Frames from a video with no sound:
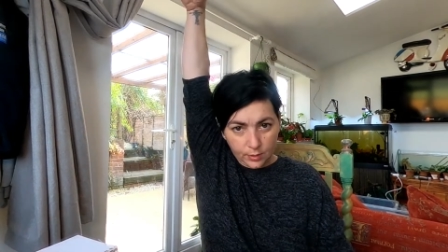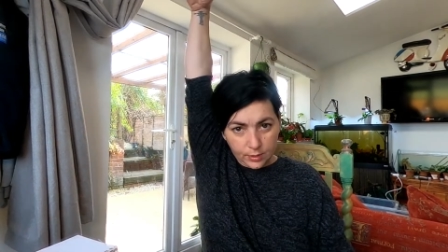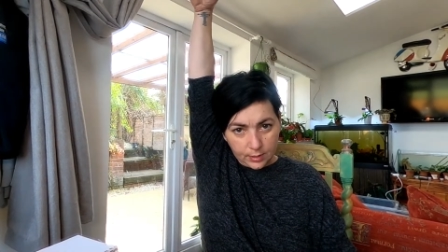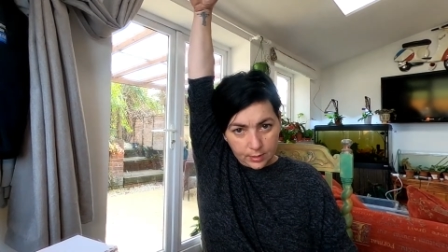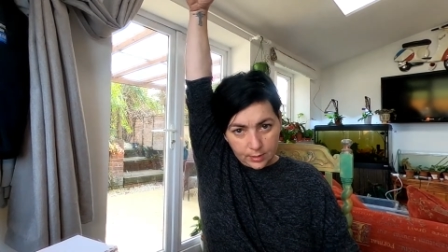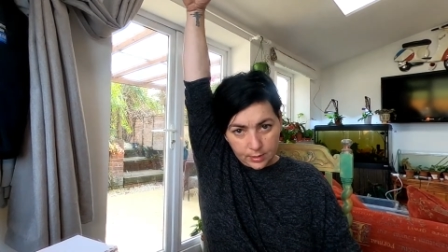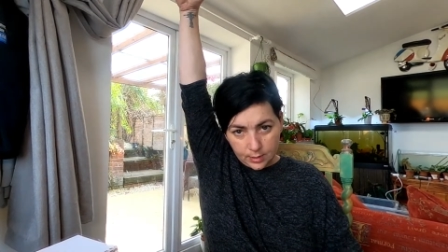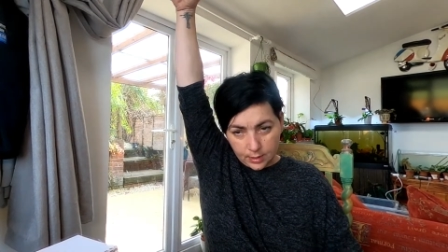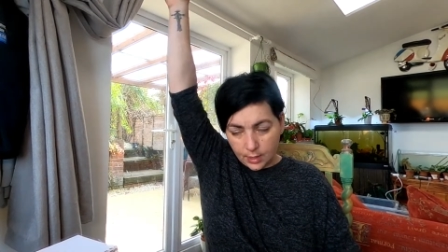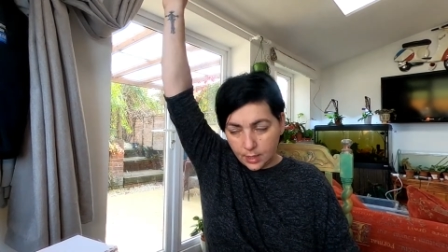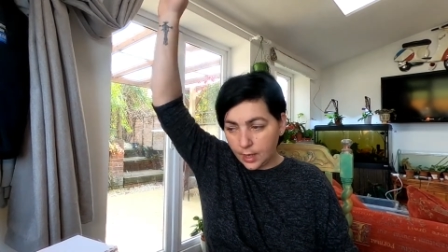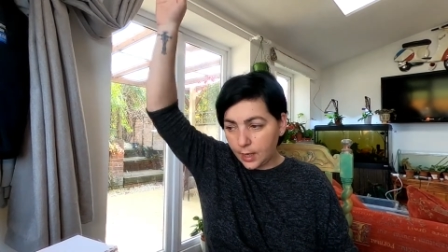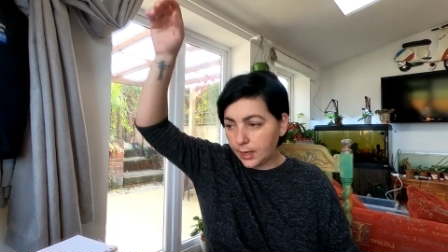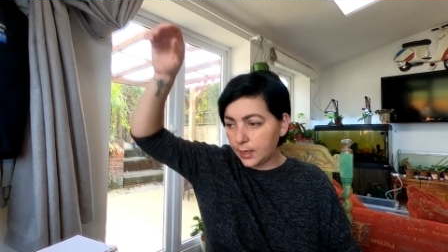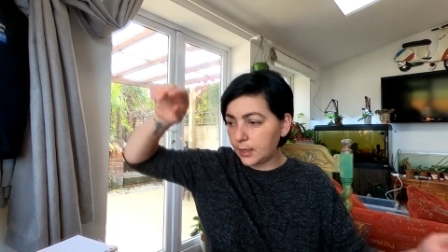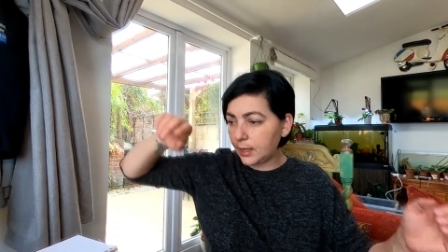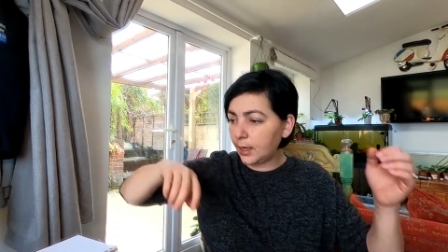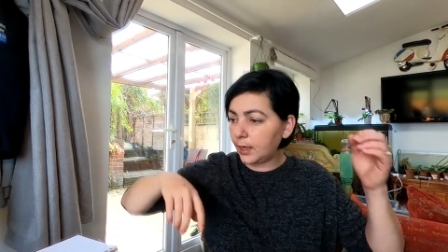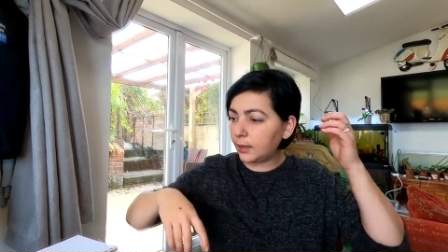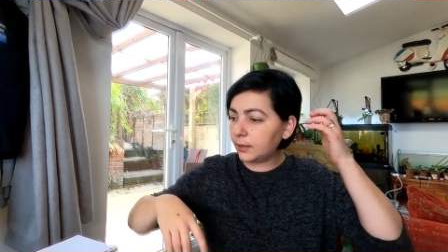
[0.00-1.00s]
was
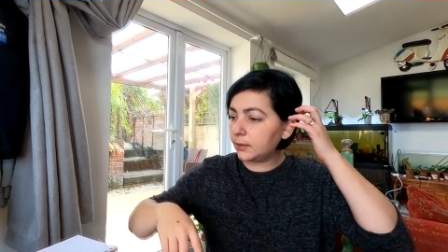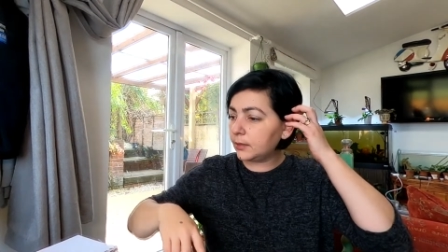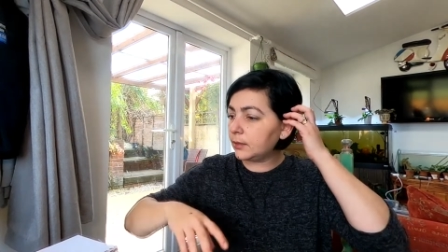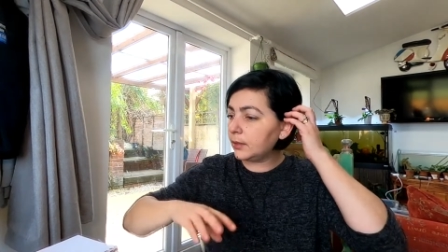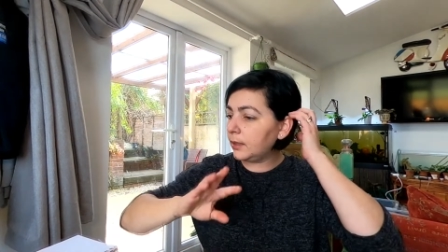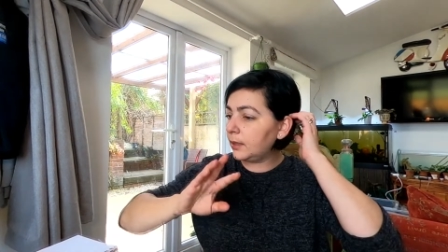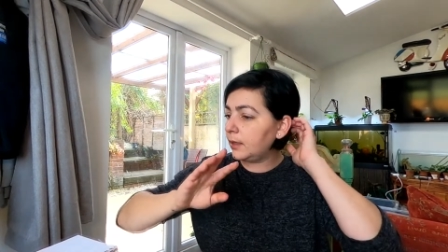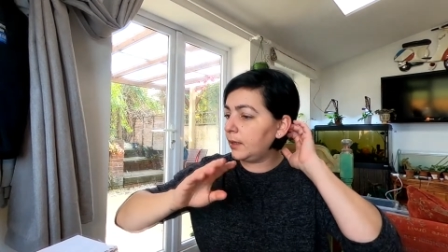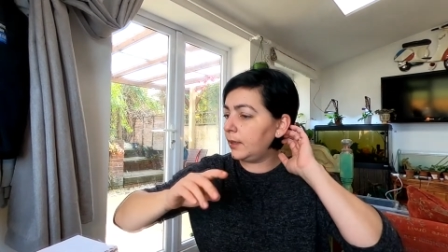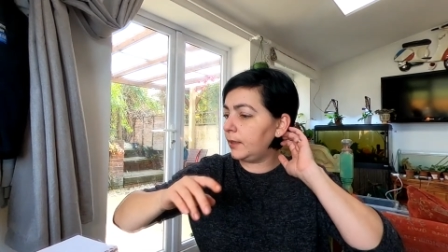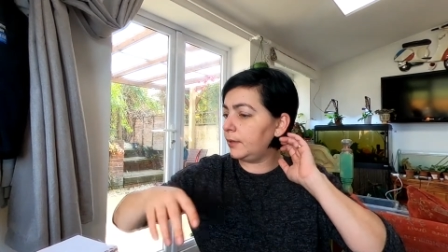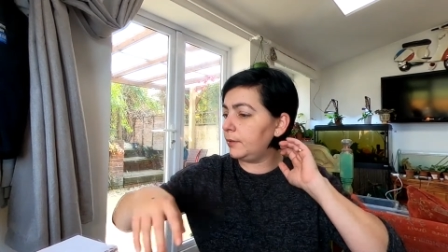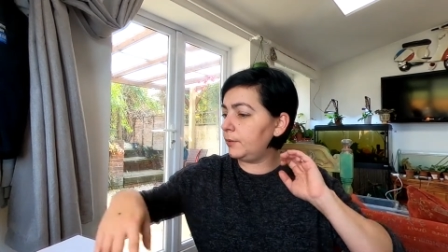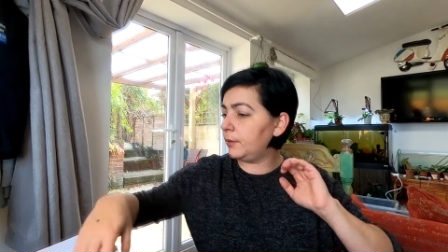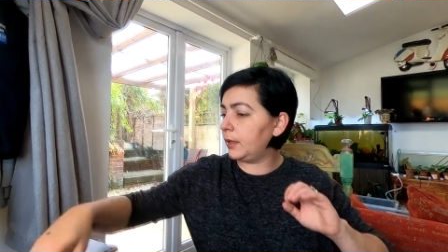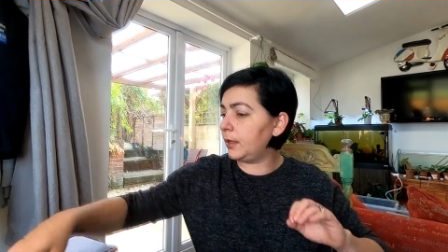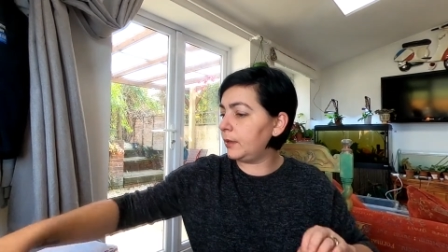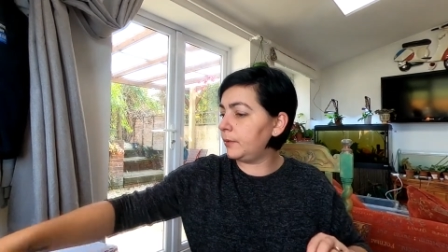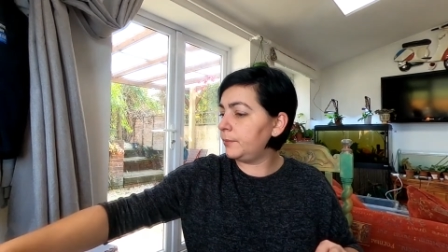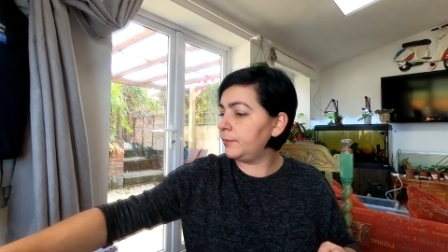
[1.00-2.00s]
like that.
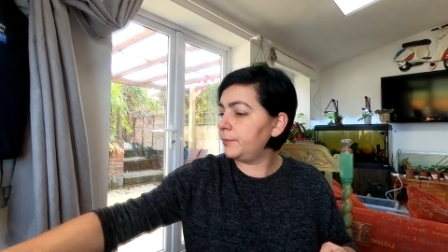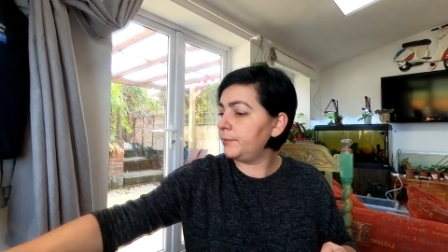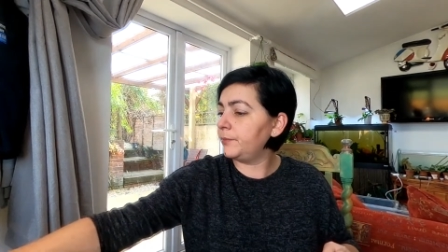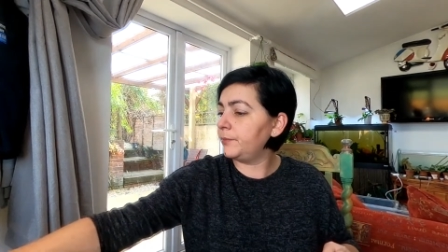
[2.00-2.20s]
Anyway,